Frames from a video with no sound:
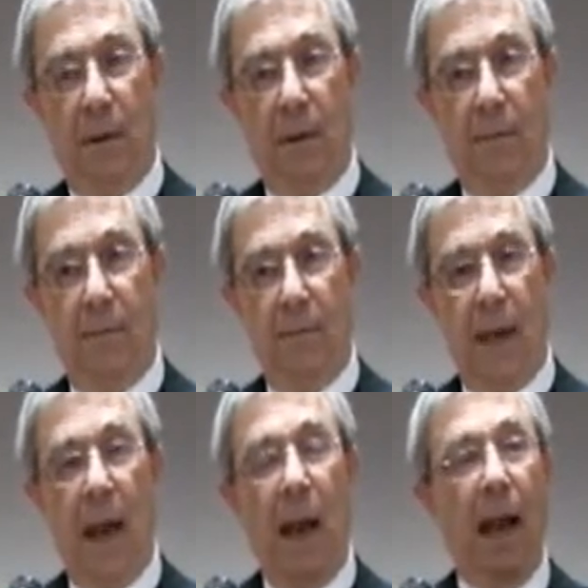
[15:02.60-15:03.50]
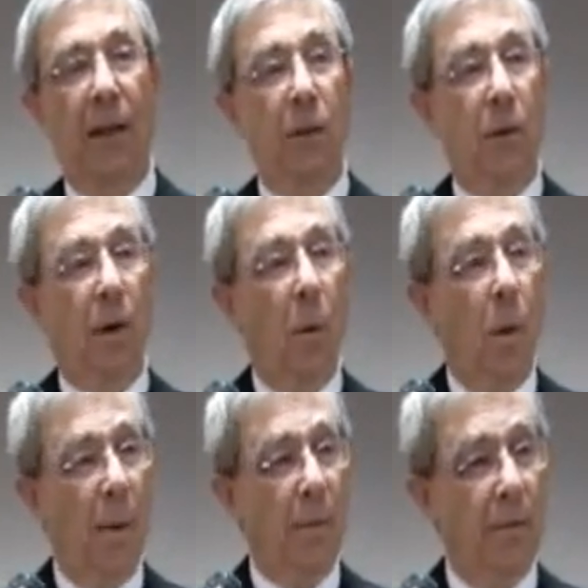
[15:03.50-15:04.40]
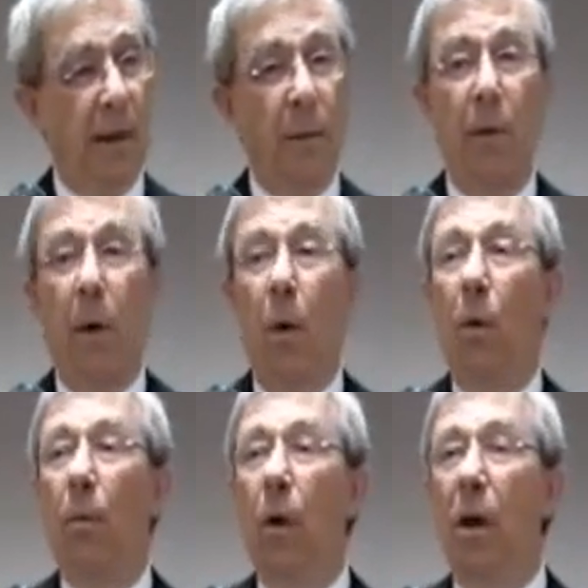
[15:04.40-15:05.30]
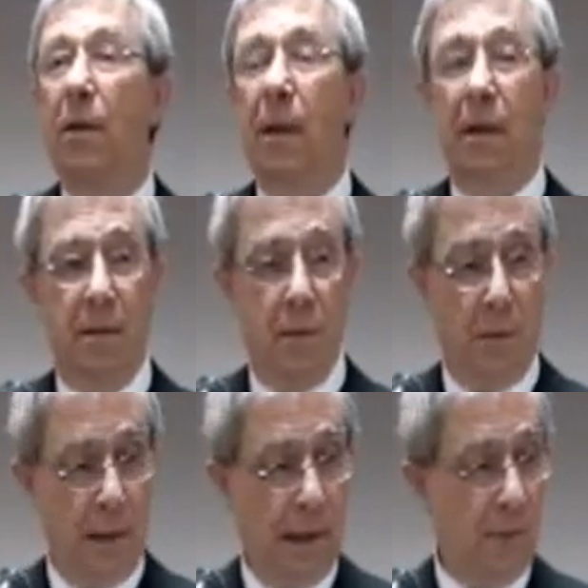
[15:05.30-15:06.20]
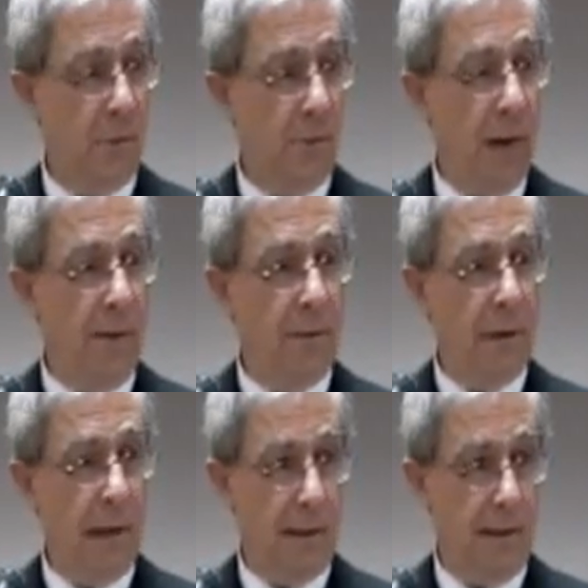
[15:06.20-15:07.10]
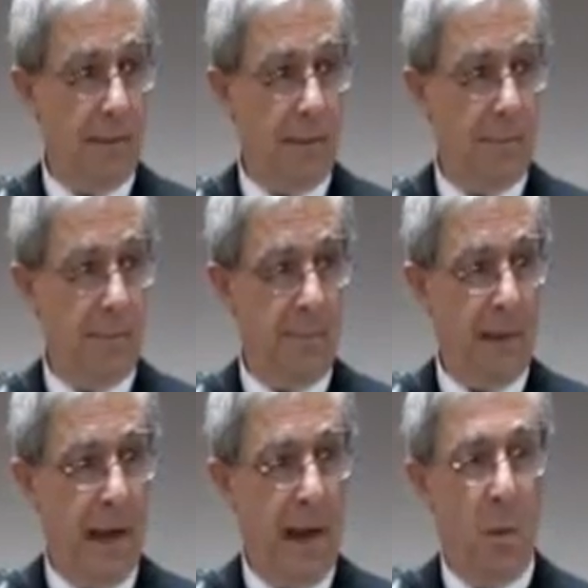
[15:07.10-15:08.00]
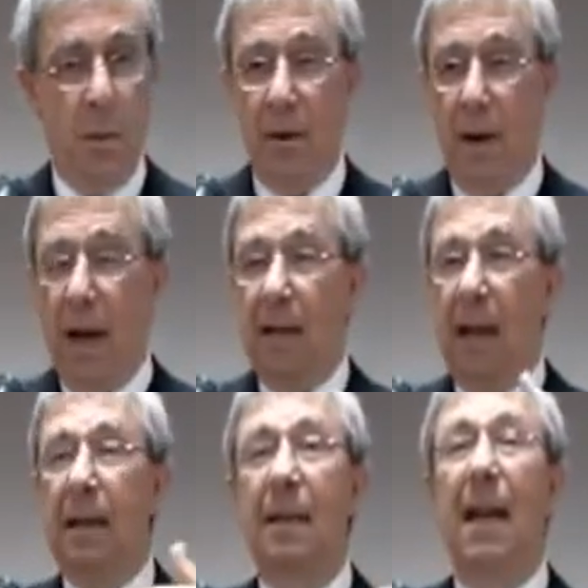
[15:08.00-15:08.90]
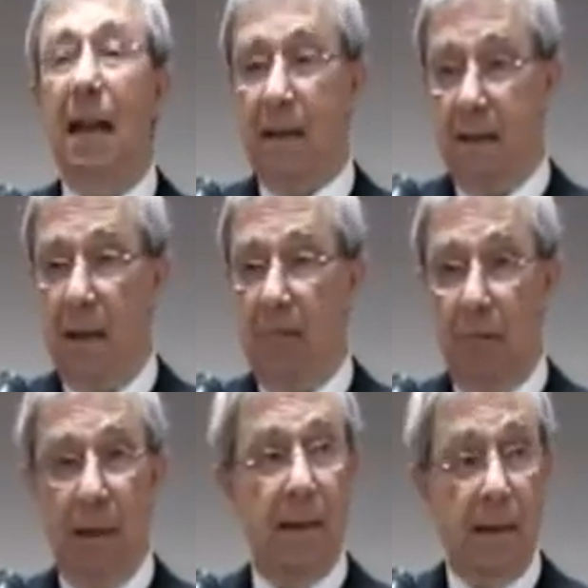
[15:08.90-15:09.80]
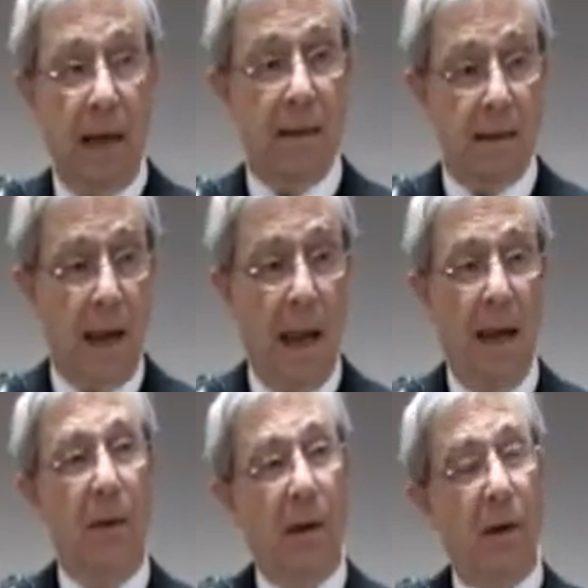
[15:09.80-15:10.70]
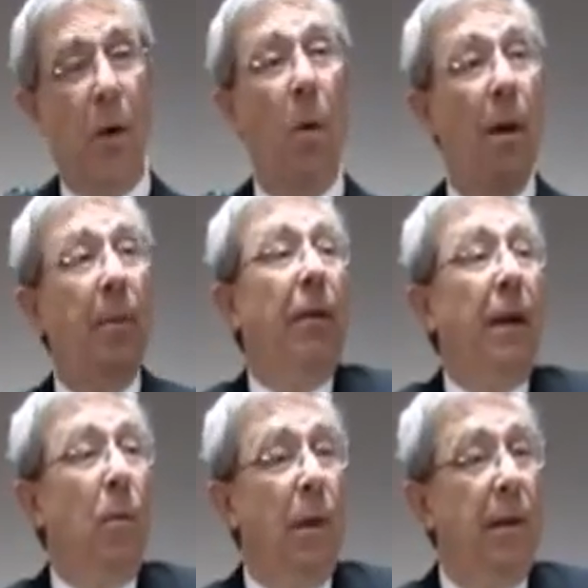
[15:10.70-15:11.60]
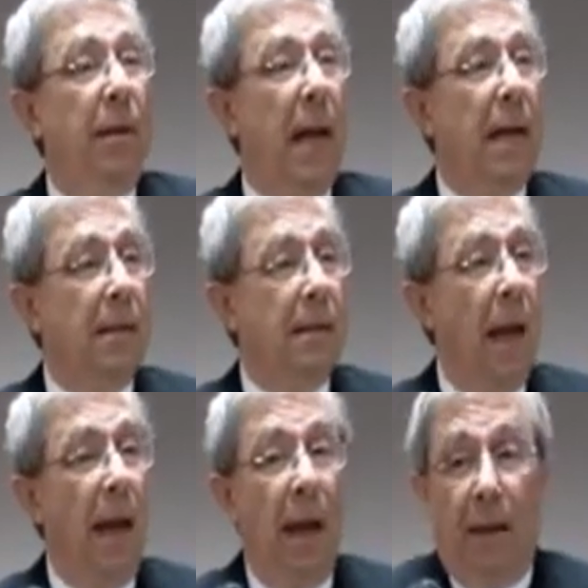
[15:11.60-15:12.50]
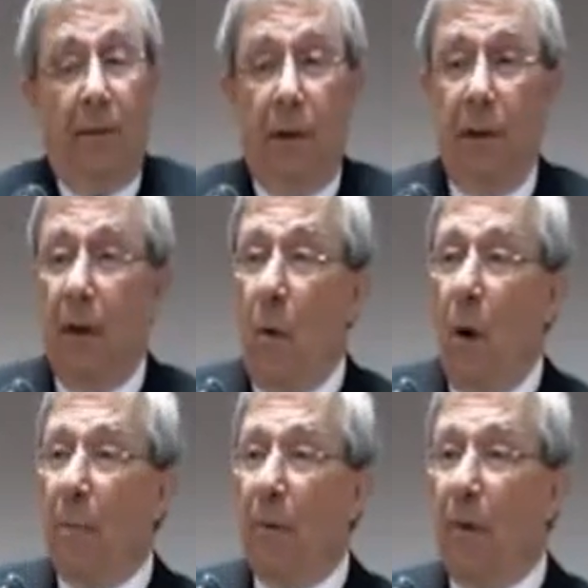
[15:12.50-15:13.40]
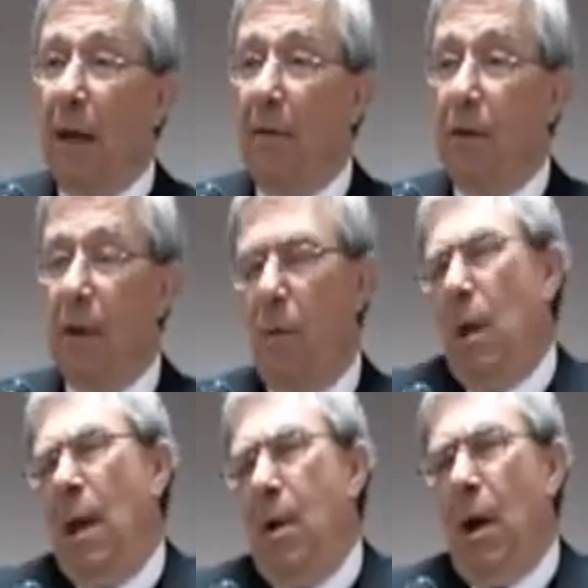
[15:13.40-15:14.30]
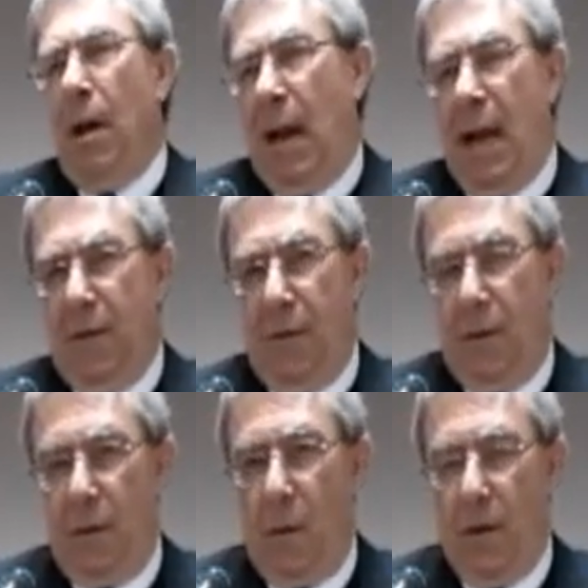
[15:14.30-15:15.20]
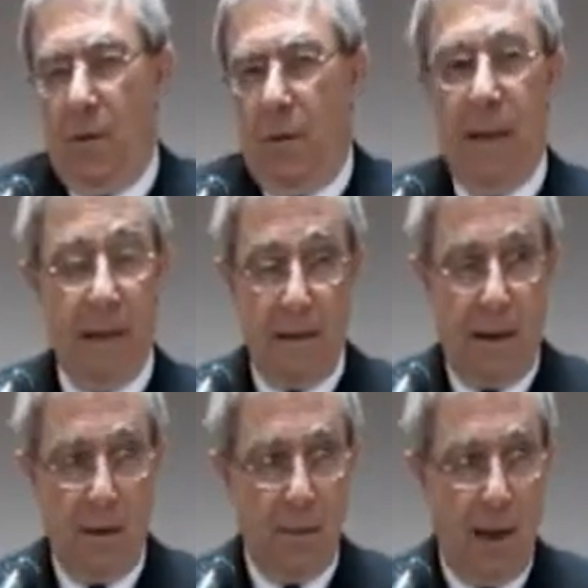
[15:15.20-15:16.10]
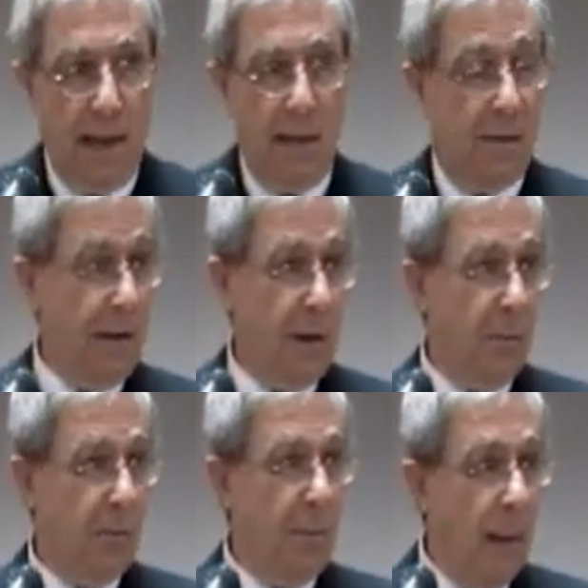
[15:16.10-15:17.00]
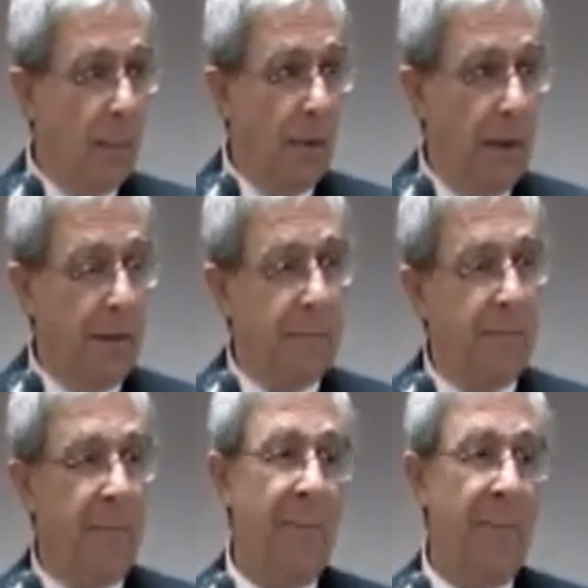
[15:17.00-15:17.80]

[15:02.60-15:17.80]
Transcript: with him. And you were cooperating with the whole process in order to get your driver's license. When you had that test, that written test, you had to cooperate with the test. If you didn't cooperate, if you said, well, I'm not going to answer this question because I don't like it or I don't remember it,